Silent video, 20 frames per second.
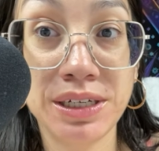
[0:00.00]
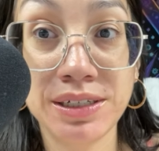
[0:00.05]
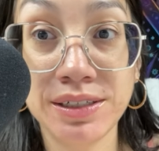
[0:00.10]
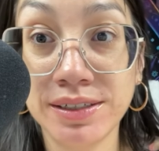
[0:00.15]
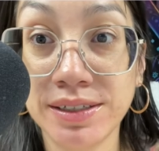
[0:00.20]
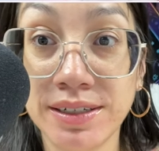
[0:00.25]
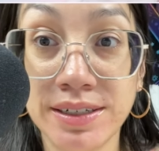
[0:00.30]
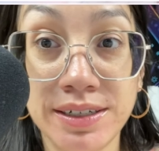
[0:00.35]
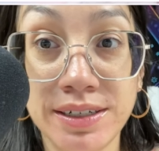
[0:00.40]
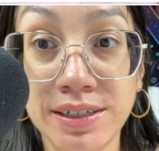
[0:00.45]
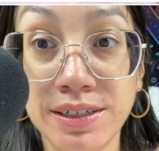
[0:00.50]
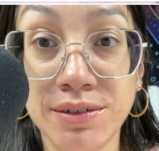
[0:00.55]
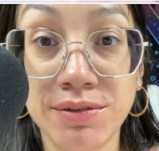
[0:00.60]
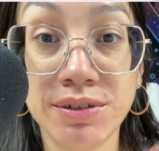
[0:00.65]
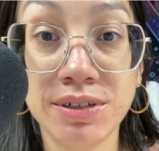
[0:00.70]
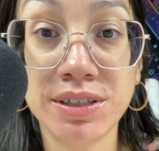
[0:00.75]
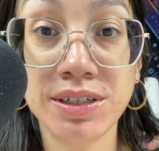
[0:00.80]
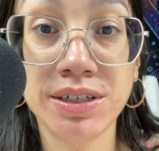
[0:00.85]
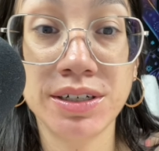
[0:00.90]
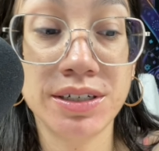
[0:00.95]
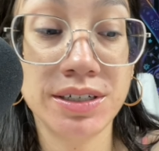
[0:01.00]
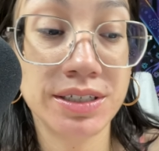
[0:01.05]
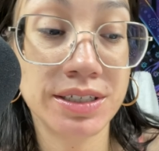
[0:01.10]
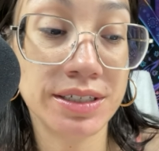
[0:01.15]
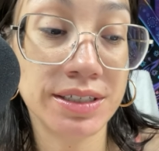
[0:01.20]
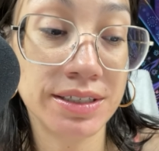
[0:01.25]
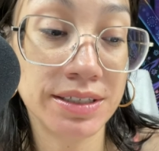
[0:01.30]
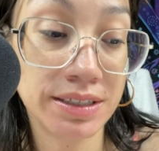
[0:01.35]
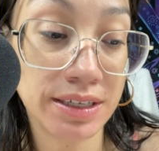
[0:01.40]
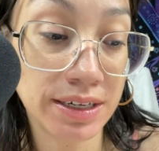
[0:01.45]
and sending it return to
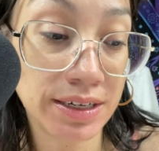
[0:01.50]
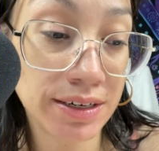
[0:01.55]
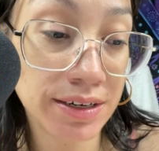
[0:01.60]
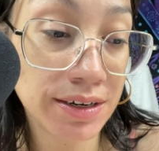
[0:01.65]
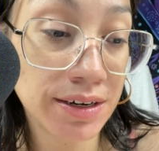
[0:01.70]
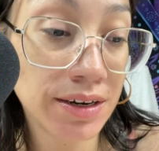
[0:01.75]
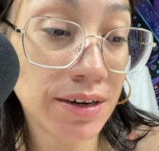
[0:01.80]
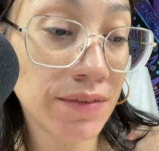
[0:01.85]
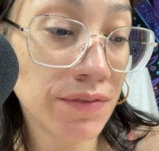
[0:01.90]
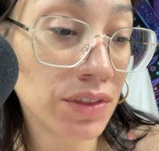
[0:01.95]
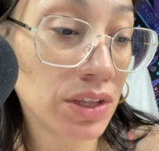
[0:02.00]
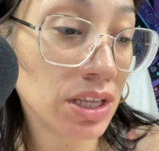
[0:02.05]
sender,